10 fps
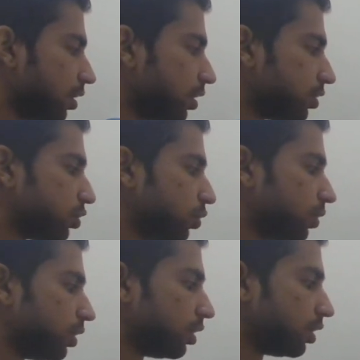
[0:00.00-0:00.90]

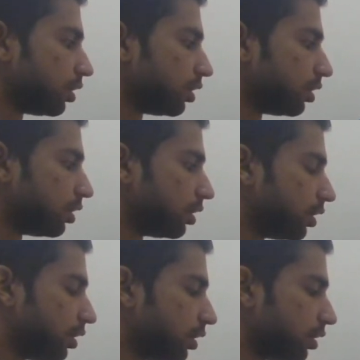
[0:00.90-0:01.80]
So, uh,
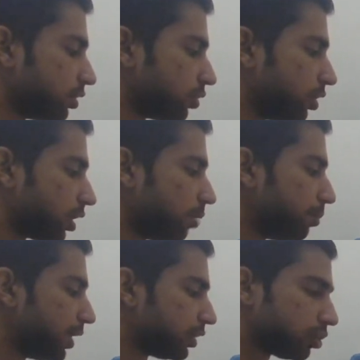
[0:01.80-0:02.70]
so the
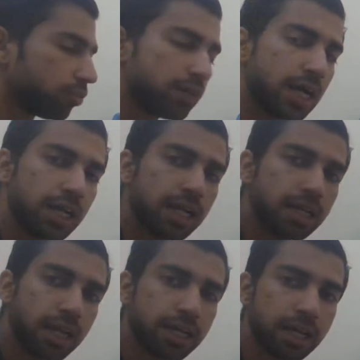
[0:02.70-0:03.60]
combination of Alan
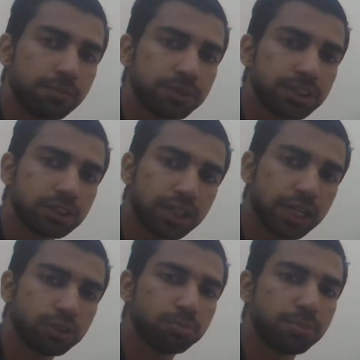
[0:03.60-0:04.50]
and Hamsik
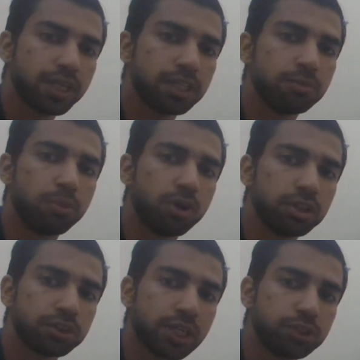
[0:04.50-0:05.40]
tried to play the ball,
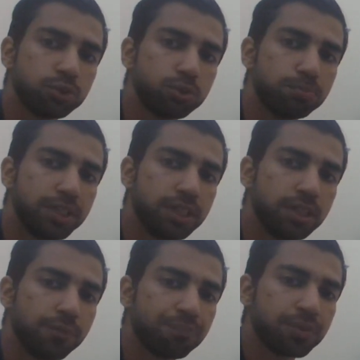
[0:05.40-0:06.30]
tried to be
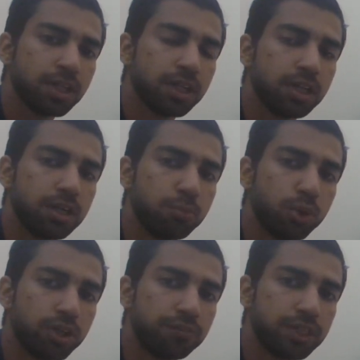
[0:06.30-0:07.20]

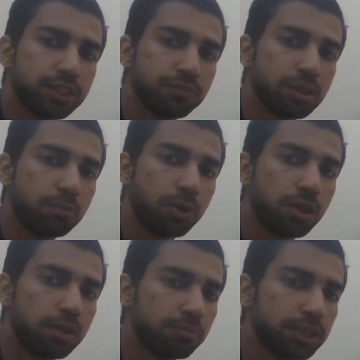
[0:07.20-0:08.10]
more inventive with the ball,
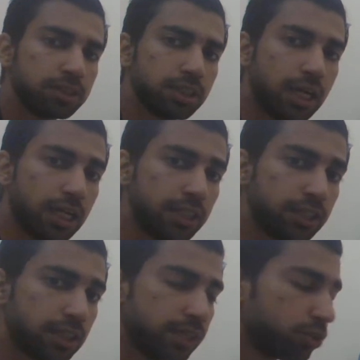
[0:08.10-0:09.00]
but and they
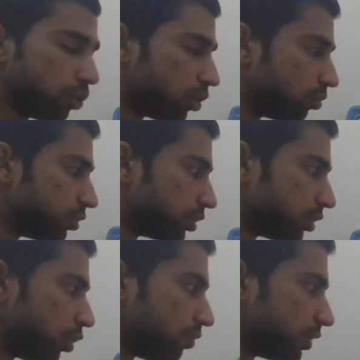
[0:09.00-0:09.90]
tried to
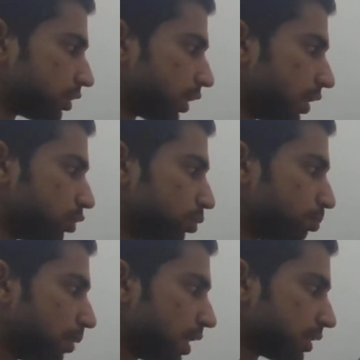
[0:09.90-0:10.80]
always try to
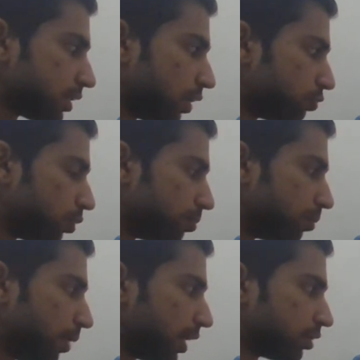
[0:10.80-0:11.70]
pass out from the
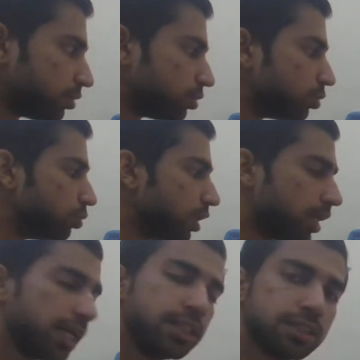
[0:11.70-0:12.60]
back through the
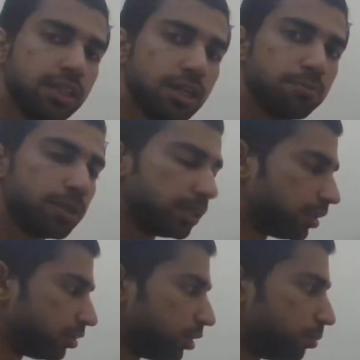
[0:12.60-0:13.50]
lines. But the
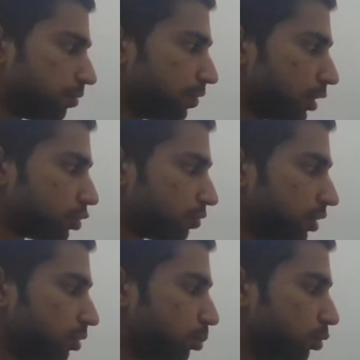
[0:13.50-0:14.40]
three midfielders of
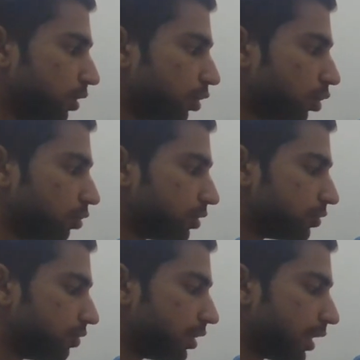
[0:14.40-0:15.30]
Liverpool were always
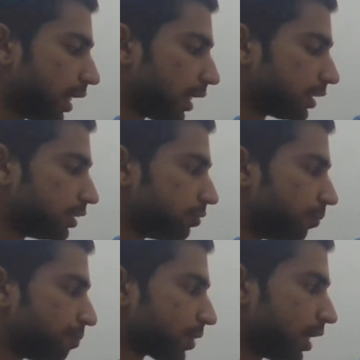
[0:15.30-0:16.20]
very active,
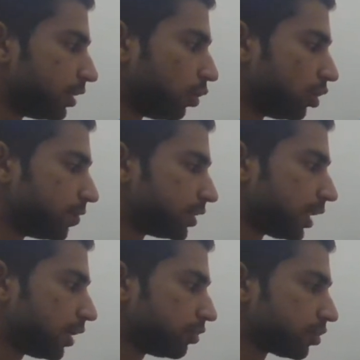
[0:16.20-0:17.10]
and they always
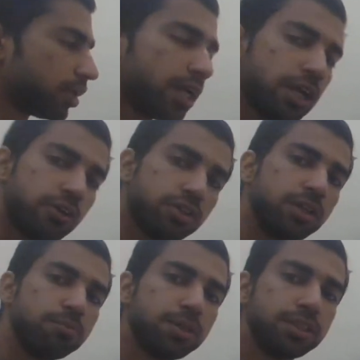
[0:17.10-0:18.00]
outrun and
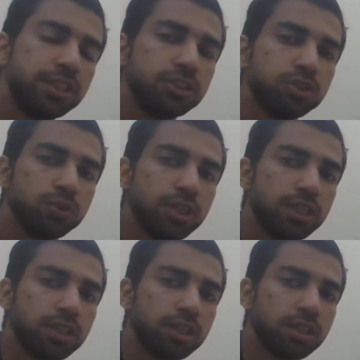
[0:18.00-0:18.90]
outnumber these two
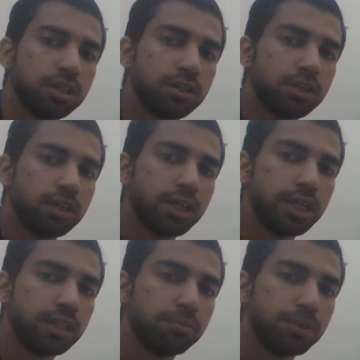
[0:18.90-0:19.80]
in
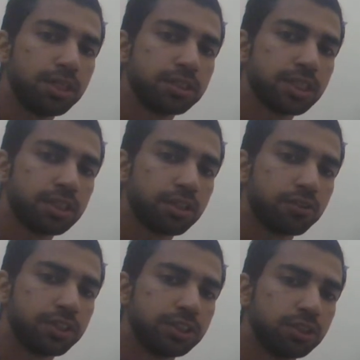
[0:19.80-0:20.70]
the middle central
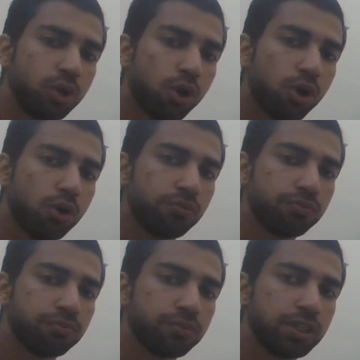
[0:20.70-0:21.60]
region
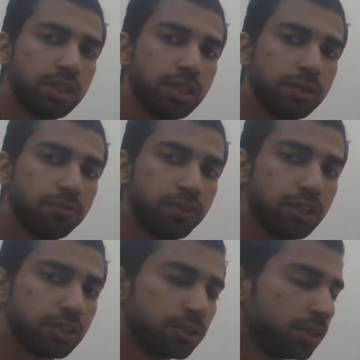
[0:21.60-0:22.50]
of the
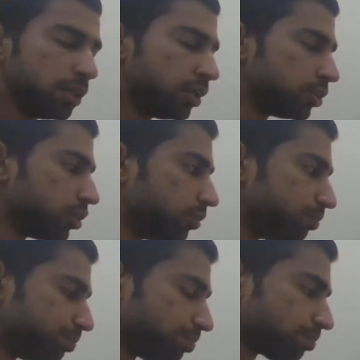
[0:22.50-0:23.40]
field. So
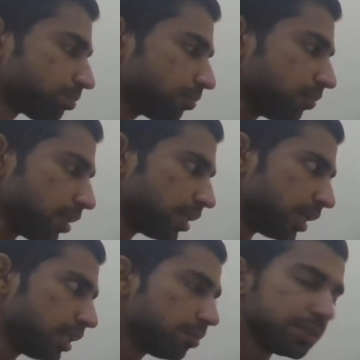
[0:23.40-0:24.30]
the
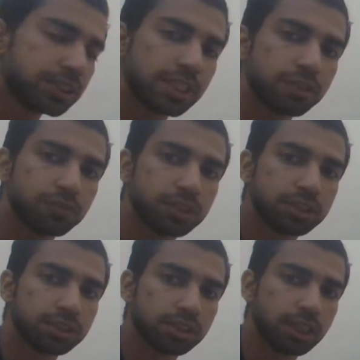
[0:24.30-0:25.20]
other mistake,
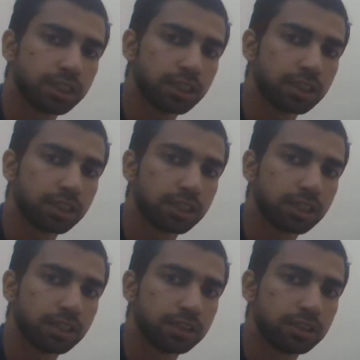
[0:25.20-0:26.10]
which I think
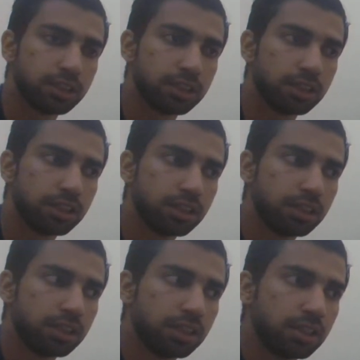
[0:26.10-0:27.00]

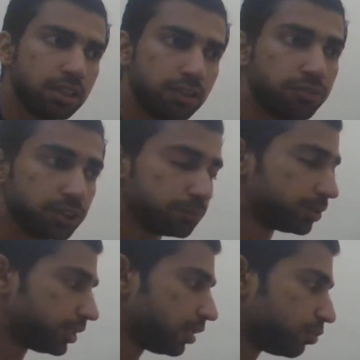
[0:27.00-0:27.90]
the first
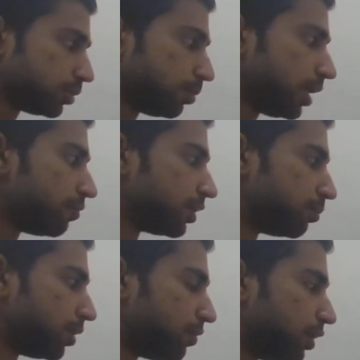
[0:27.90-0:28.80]
mistake was playing with a
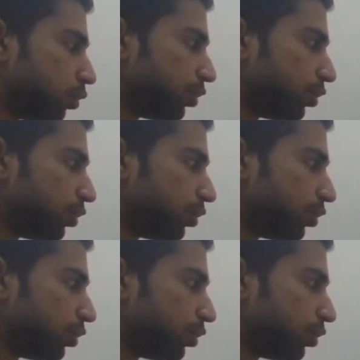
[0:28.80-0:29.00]
midfielder.